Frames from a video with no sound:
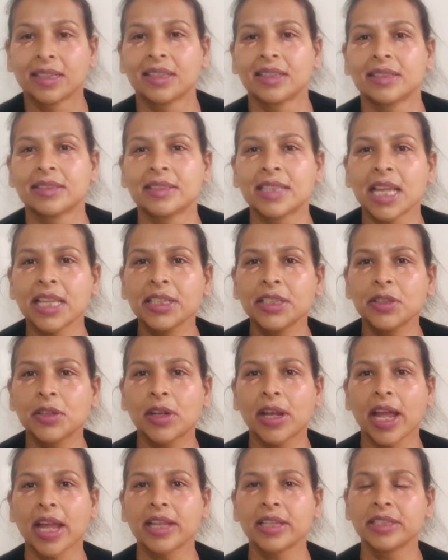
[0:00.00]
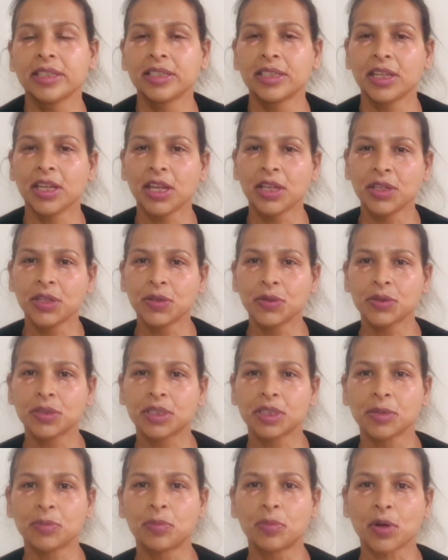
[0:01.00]
Then you can use
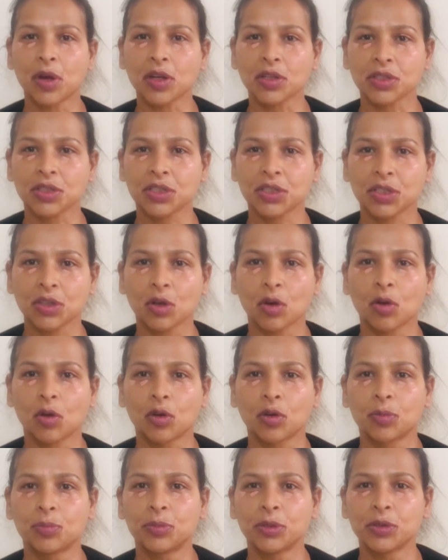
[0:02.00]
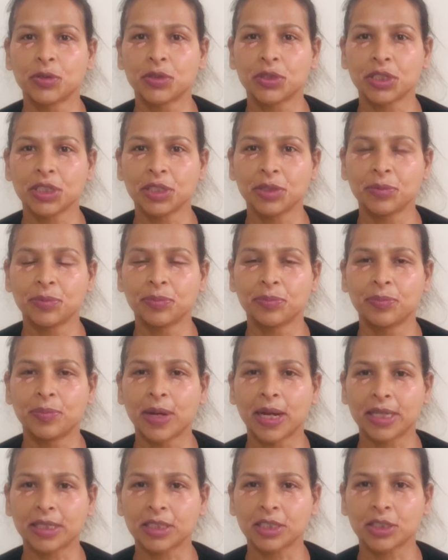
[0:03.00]
the brush or beauty
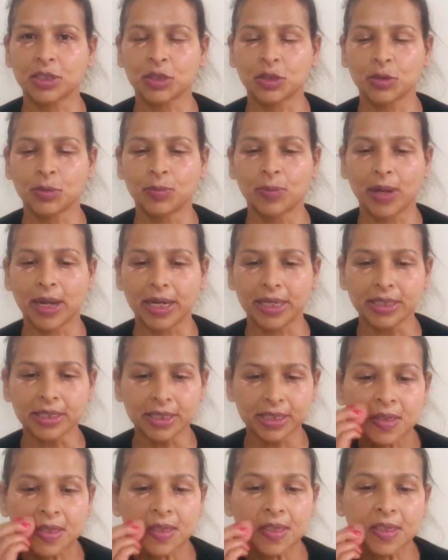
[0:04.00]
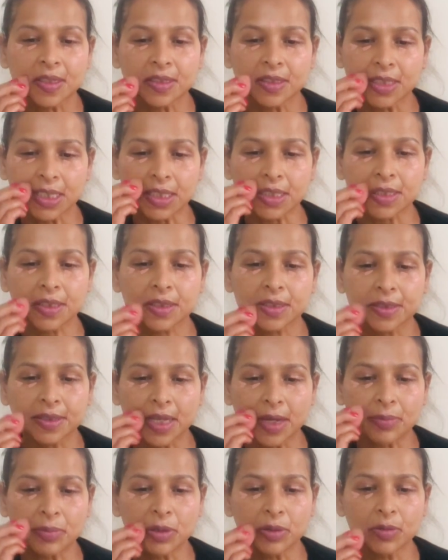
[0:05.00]
blender to blend, and just
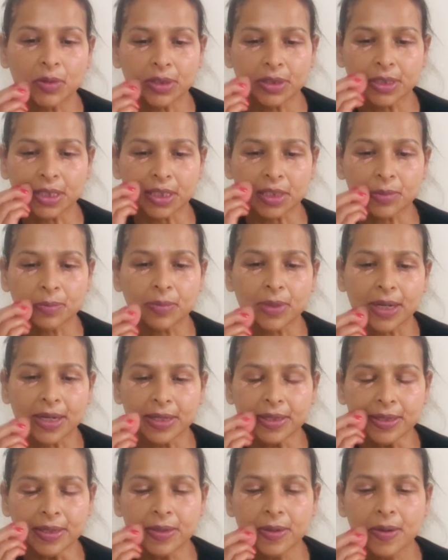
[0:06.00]
dapping where just blend.